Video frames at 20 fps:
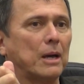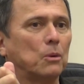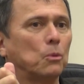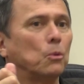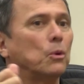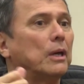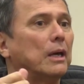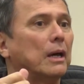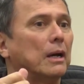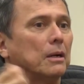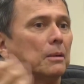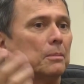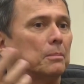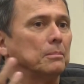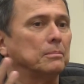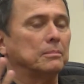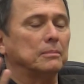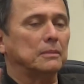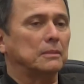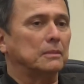we are,
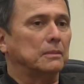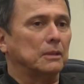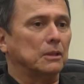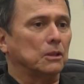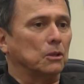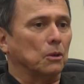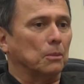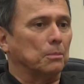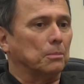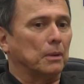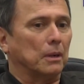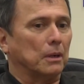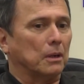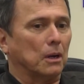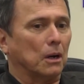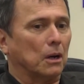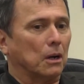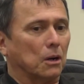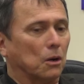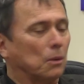you know, a
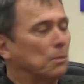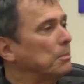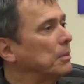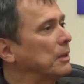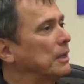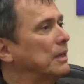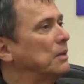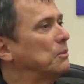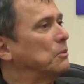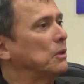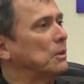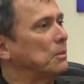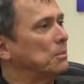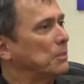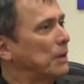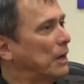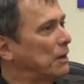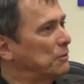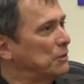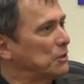co company. We are
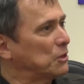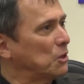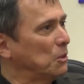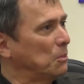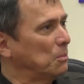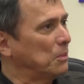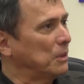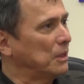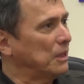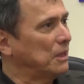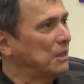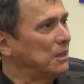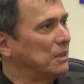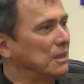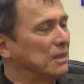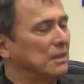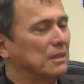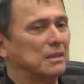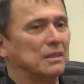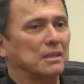a private company
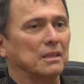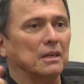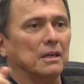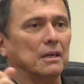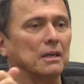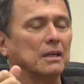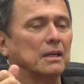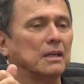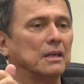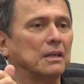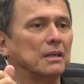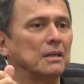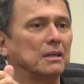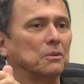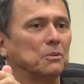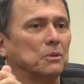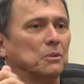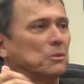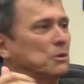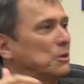that uh,
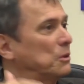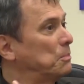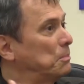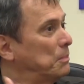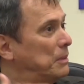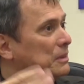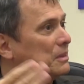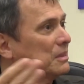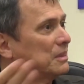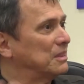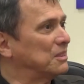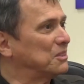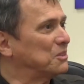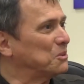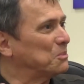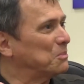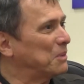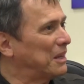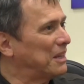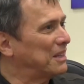we, are in business
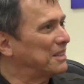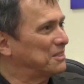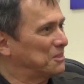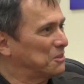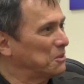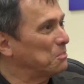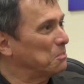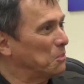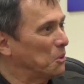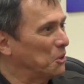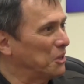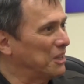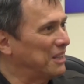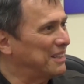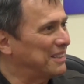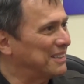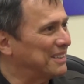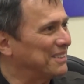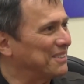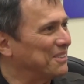to make some
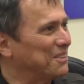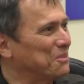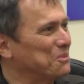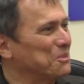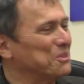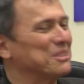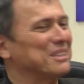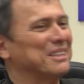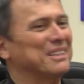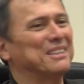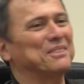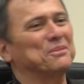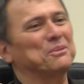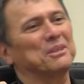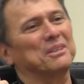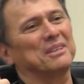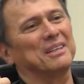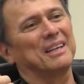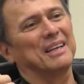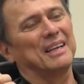money. Mm Obviously,
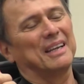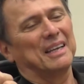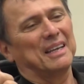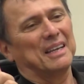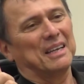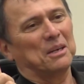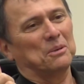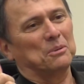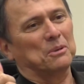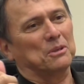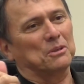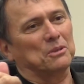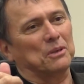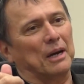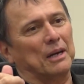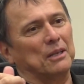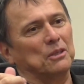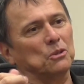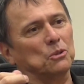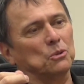we're we're
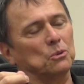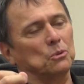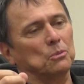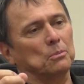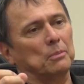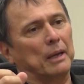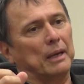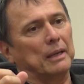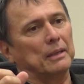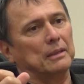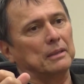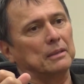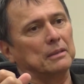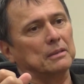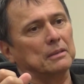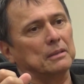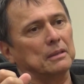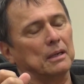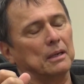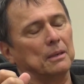trying to make
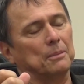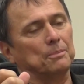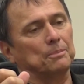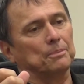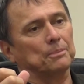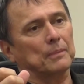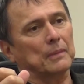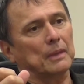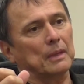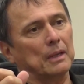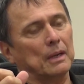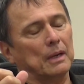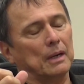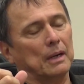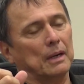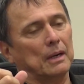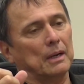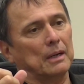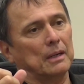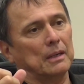this um,
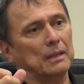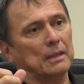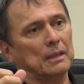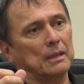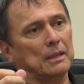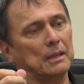uh,